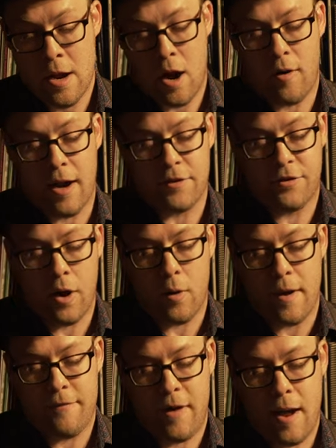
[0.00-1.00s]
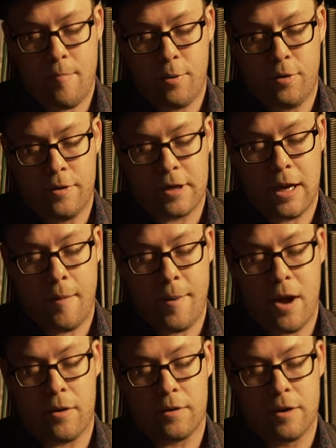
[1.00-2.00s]
All right, so if I pull the cup
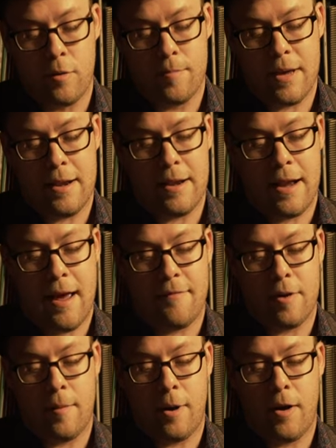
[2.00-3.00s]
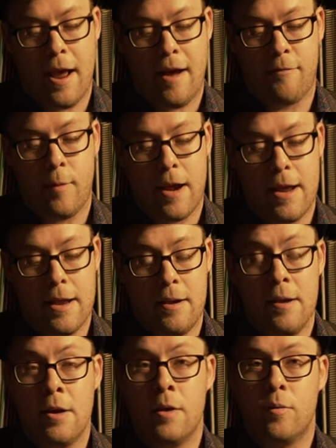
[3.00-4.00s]
out a little bit and have it about halfway in,